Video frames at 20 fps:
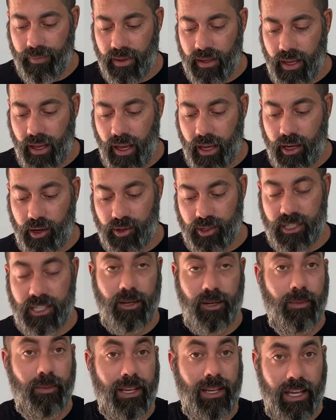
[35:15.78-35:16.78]
It goes
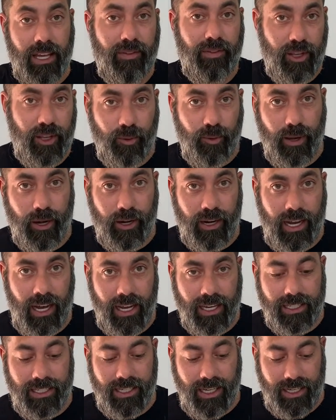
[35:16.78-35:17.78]
into me giving you better
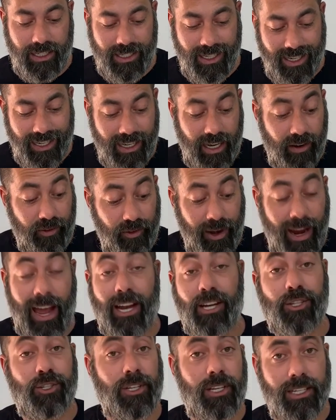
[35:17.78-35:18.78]
content and never
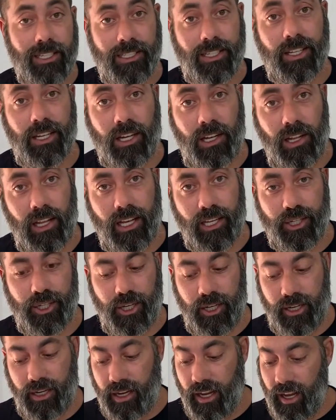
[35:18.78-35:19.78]
actually into the
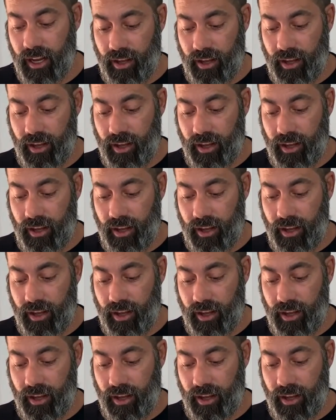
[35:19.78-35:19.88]
collection.